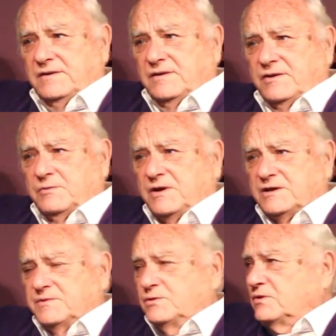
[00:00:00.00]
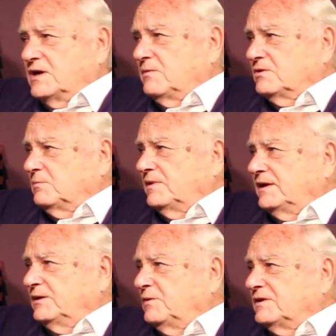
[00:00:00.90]
You know, otherwise we'd all come on the
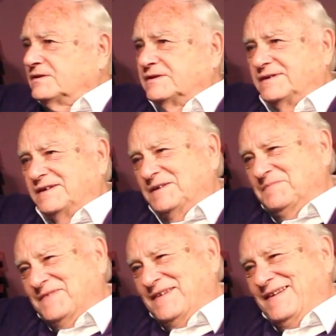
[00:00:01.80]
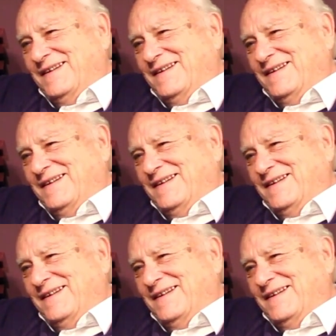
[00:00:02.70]
planet one at a time.